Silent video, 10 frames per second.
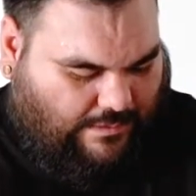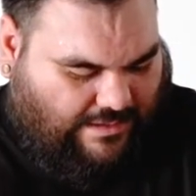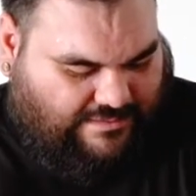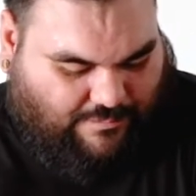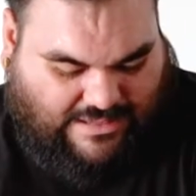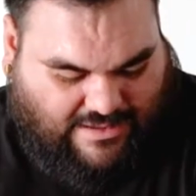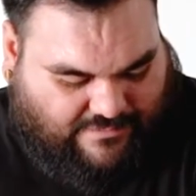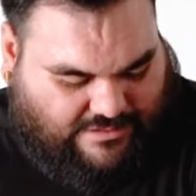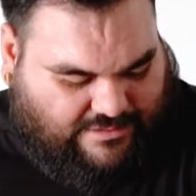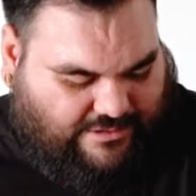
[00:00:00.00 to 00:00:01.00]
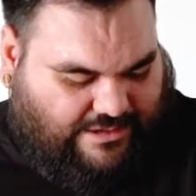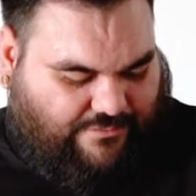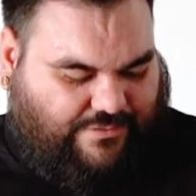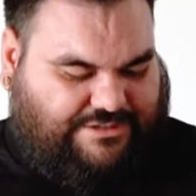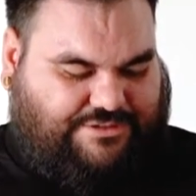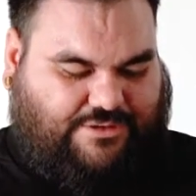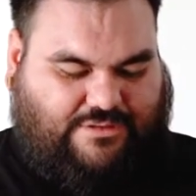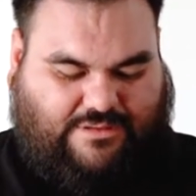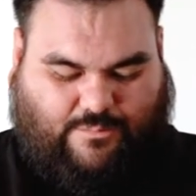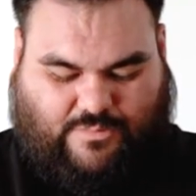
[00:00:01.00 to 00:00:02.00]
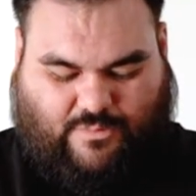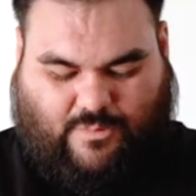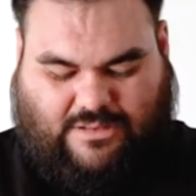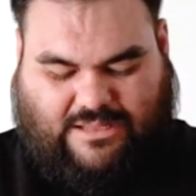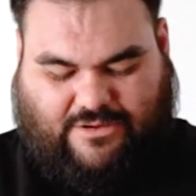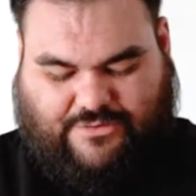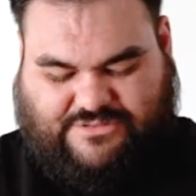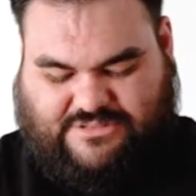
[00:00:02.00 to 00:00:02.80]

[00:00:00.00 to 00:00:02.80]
And then we have another air freshener, the one that goes